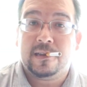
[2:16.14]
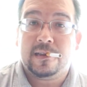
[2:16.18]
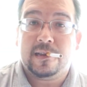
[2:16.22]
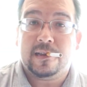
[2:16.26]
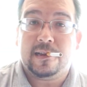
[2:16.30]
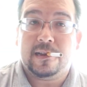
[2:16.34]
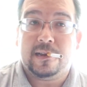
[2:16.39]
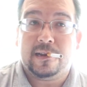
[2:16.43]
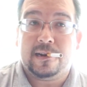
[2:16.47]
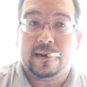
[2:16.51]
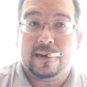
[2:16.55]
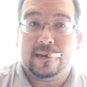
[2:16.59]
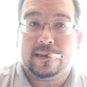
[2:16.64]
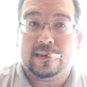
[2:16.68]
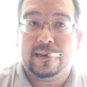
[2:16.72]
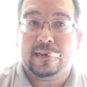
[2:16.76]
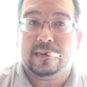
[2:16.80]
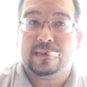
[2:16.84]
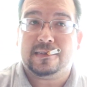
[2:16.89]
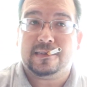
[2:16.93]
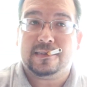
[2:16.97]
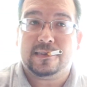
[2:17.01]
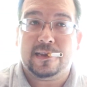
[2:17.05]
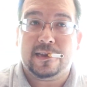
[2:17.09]
And I
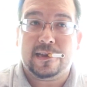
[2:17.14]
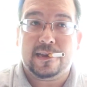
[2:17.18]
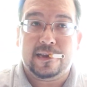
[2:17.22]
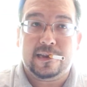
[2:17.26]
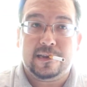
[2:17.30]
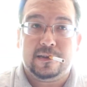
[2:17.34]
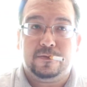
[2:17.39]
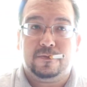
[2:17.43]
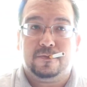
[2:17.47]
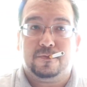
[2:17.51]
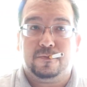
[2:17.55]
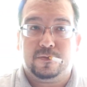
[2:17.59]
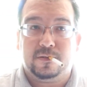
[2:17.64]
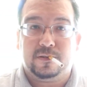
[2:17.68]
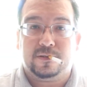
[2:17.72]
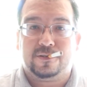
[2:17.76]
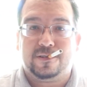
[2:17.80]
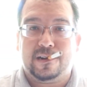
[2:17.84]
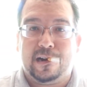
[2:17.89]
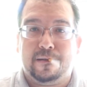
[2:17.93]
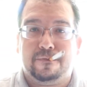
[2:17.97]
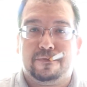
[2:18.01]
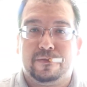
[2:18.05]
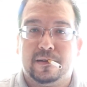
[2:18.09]
guess they were
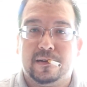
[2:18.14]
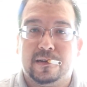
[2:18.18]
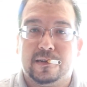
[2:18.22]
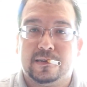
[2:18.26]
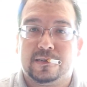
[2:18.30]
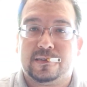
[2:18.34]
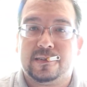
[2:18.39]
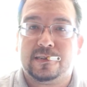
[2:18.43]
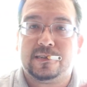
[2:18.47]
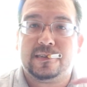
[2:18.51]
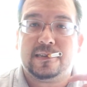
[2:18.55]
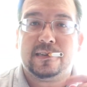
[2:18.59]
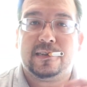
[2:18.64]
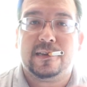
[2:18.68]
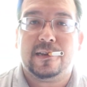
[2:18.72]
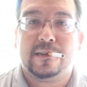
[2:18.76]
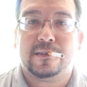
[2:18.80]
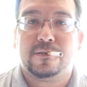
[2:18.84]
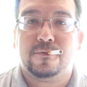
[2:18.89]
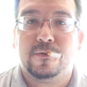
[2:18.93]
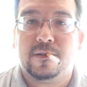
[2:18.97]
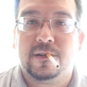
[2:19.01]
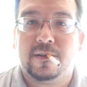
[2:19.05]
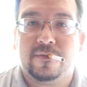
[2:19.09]
trapping us just in
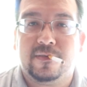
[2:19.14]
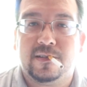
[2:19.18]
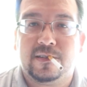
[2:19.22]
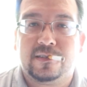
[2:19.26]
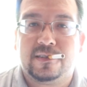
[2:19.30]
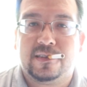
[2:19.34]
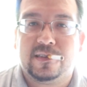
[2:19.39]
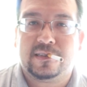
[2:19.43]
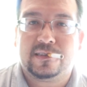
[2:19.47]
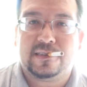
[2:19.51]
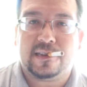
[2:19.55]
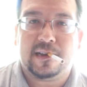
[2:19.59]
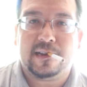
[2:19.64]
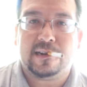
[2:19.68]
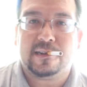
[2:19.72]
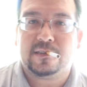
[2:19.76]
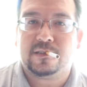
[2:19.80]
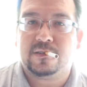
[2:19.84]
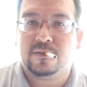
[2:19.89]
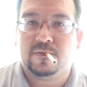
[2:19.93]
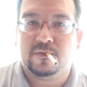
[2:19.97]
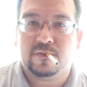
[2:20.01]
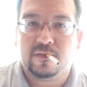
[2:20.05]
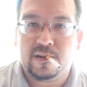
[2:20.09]
case one of us decided
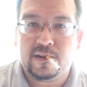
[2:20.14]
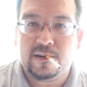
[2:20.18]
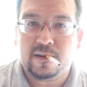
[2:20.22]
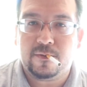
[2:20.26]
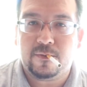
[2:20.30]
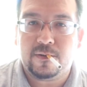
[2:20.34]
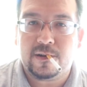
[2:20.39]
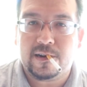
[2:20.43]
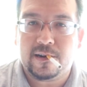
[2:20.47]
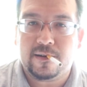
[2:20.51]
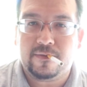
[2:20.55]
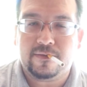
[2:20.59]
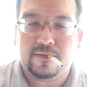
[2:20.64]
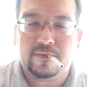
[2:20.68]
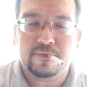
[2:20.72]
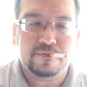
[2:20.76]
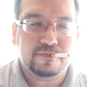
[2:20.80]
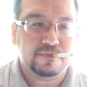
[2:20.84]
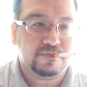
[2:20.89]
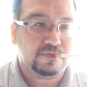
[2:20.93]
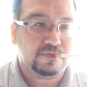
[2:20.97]
to run or whatever.